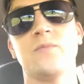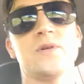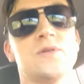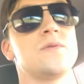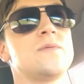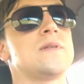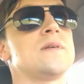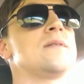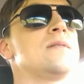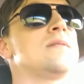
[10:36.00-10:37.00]
store with
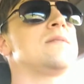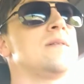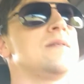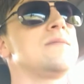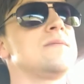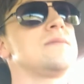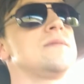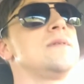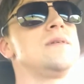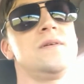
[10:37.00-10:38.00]
it. You know,
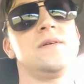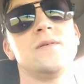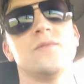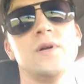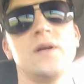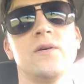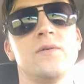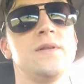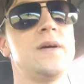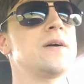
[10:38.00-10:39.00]
run here,
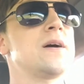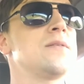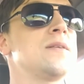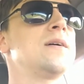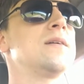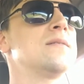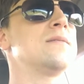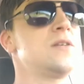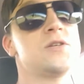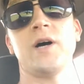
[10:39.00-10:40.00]
run there, kind of
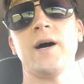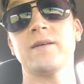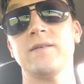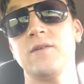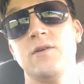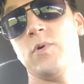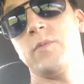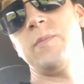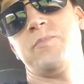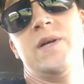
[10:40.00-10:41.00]
thing. It's a truck. You, you,
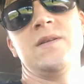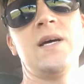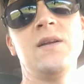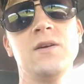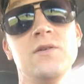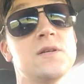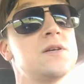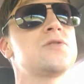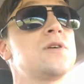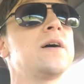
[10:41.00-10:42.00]
we intend to use it
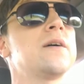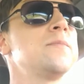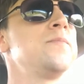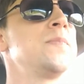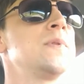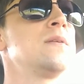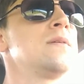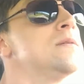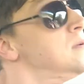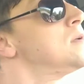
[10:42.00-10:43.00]
as a truck.
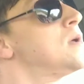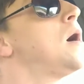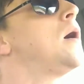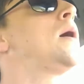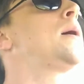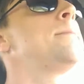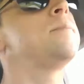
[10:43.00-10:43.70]
Um,